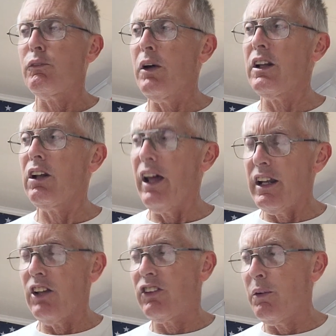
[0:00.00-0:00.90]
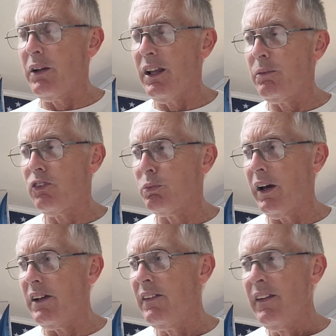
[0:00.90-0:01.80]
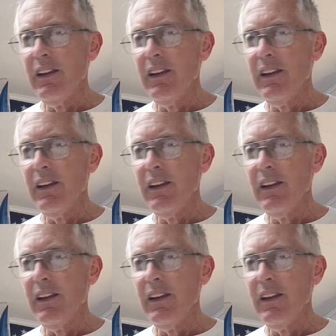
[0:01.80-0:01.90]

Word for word: What a Claudette say one time? This one.